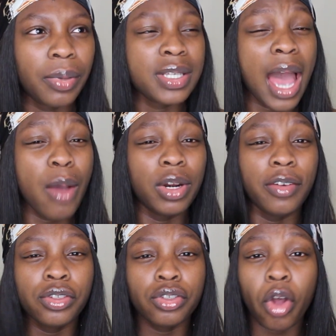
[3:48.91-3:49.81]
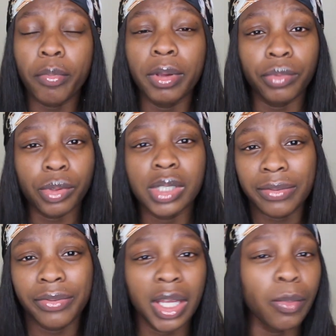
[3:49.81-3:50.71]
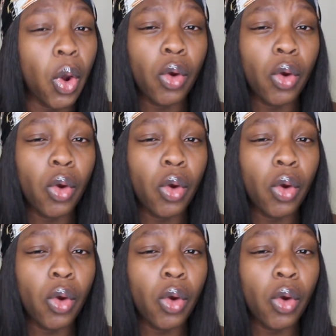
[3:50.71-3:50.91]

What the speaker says: because I would have so been rooting for them.